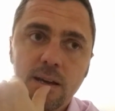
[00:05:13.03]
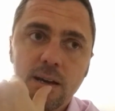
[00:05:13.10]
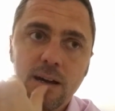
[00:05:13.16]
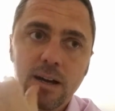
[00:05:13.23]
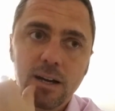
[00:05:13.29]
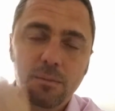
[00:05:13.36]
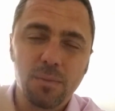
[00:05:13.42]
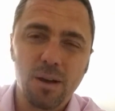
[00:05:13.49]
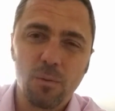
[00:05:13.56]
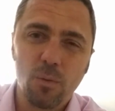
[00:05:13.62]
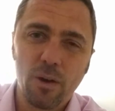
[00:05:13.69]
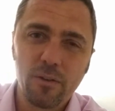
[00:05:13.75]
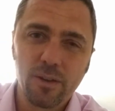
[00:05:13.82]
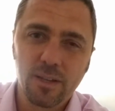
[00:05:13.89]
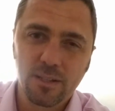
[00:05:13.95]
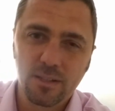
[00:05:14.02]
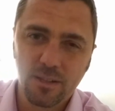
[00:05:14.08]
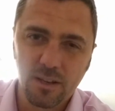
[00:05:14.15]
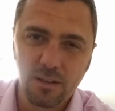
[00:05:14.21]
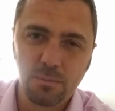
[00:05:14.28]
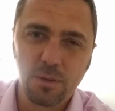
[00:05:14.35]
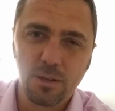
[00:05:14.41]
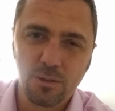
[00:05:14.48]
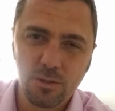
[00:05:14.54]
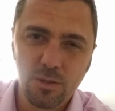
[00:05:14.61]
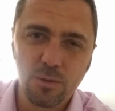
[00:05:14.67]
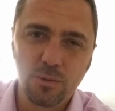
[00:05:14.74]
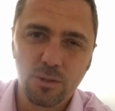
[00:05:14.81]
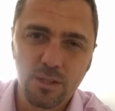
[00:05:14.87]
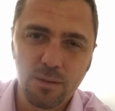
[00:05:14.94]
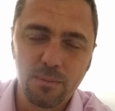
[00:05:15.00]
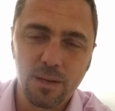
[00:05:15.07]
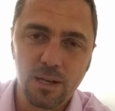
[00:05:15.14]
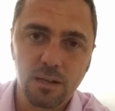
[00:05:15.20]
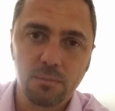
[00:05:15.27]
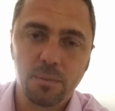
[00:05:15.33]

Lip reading: I worry it's going to be too similar,